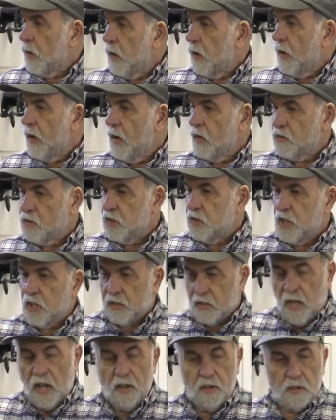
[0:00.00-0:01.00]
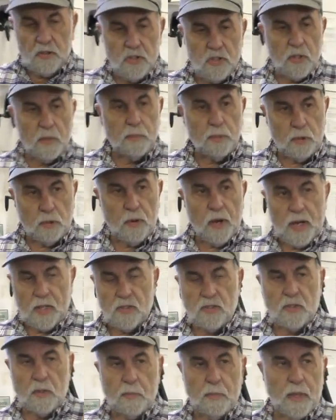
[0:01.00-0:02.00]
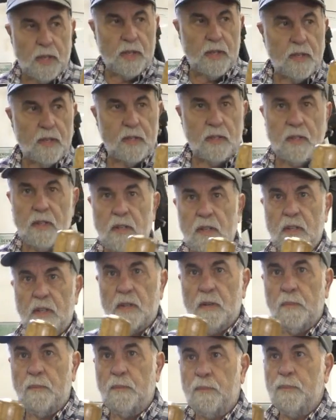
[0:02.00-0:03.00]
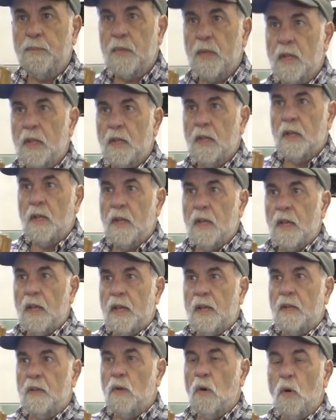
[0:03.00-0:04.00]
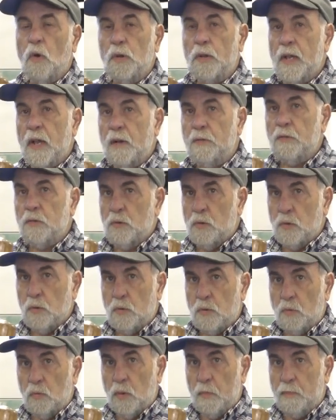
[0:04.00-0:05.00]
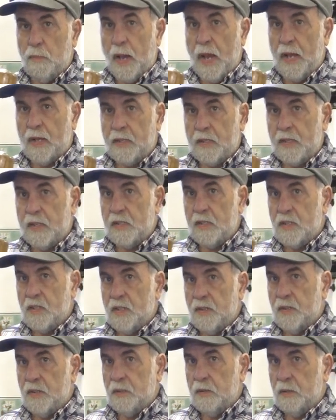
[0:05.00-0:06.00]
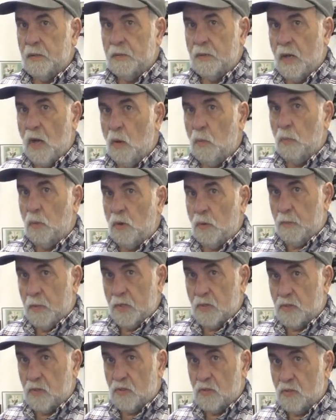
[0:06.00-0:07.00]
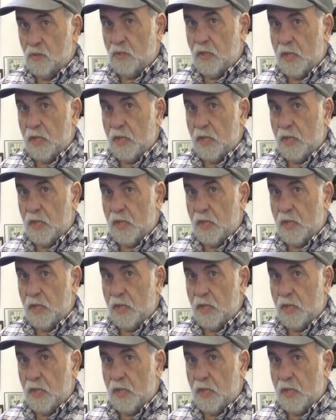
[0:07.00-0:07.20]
as the technology progressed a bit, and and Ole Evinrude went back into the outboard business in